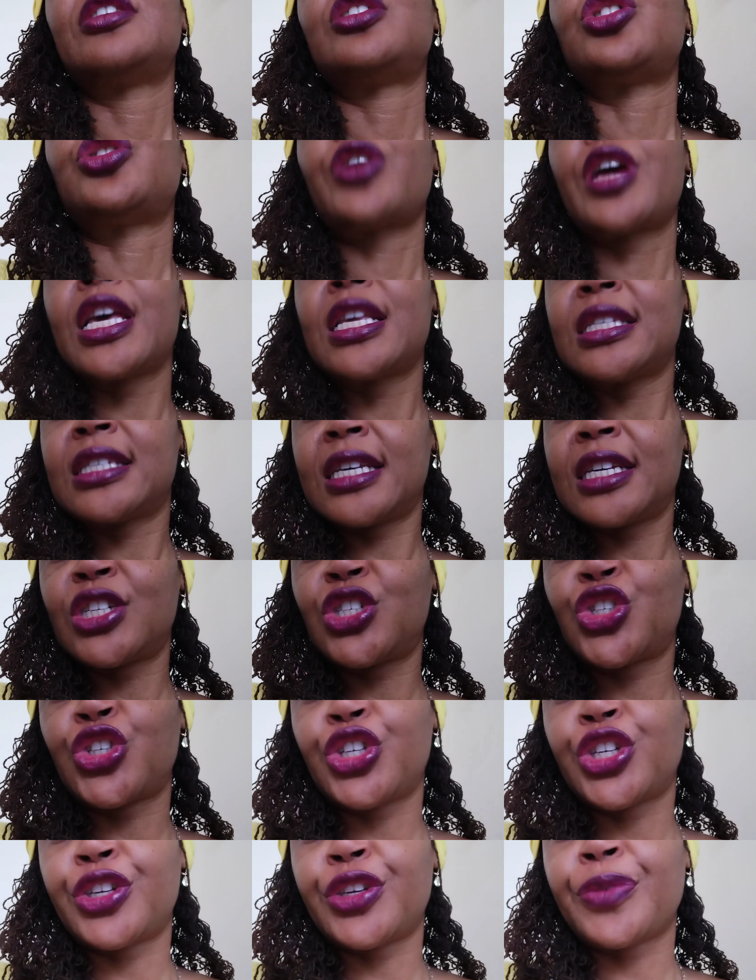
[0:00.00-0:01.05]

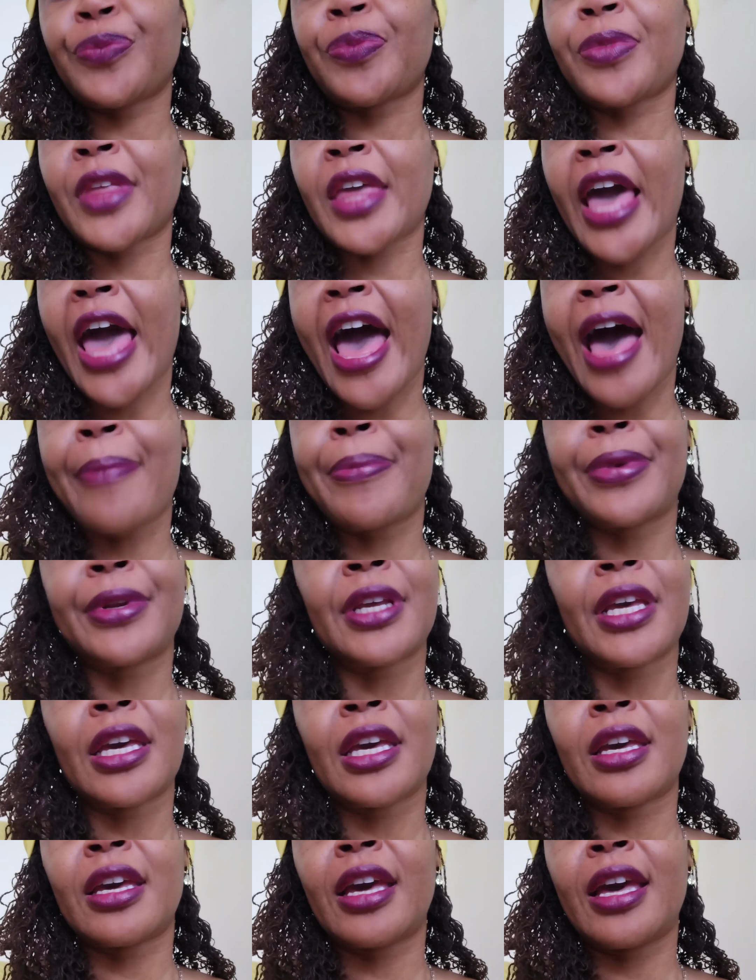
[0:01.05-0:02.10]
transition happening